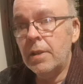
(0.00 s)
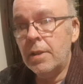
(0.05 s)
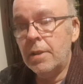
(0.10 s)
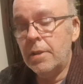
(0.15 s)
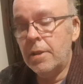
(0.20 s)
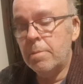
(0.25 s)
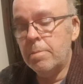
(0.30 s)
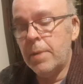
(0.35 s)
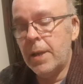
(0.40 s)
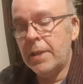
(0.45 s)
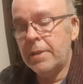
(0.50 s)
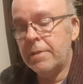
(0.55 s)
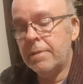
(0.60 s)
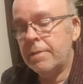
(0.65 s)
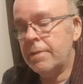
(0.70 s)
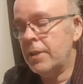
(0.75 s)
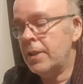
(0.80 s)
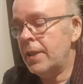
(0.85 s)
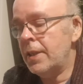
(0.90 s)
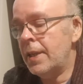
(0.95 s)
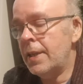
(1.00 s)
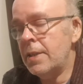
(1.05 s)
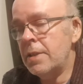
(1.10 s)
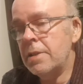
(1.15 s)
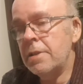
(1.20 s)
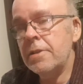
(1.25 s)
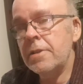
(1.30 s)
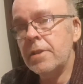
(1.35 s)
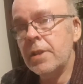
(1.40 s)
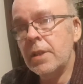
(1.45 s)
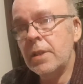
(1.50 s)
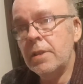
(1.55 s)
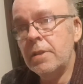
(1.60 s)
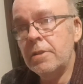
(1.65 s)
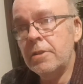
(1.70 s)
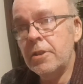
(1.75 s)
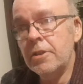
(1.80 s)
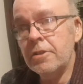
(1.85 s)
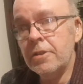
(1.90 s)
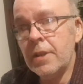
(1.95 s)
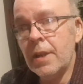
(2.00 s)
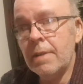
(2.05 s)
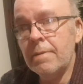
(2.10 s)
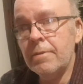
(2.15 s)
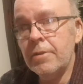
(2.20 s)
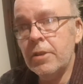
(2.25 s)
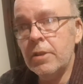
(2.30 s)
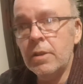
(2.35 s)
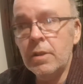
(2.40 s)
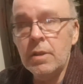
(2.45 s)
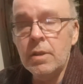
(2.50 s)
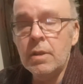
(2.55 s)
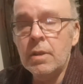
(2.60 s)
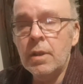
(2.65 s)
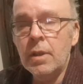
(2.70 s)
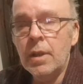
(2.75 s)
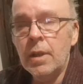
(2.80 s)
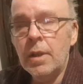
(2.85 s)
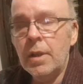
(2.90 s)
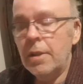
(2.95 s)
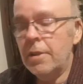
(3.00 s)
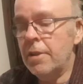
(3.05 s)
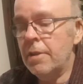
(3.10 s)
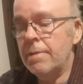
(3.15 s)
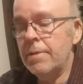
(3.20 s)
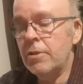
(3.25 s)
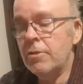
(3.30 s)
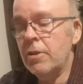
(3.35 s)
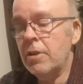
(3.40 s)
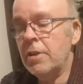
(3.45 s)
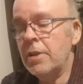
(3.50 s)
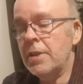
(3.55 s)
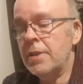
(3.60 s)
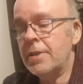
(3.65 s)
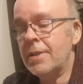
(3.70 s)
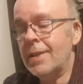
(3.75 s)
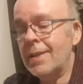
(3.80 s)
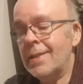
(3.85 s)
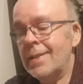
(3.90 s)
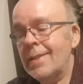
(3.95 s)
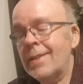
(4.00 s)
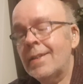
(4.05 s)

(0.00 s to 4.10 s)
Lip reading: the bed for lettuce and just have the variety.